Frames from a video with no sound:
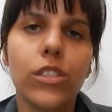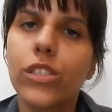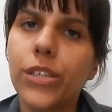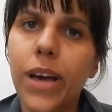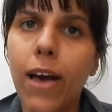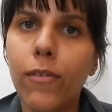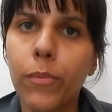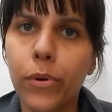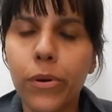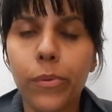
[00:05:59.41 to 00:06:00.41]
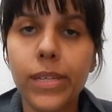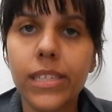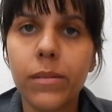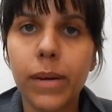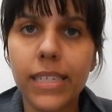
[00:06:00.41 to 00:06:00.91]
Do you have a book
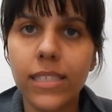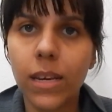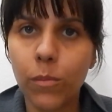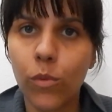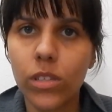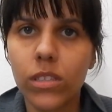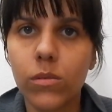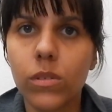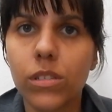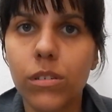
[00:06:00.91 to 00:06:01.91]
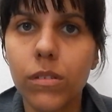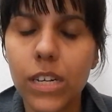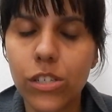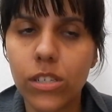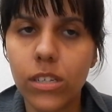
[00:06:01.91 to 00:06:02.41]
written by someone that was
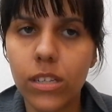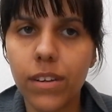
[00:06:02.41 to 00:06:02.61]
originally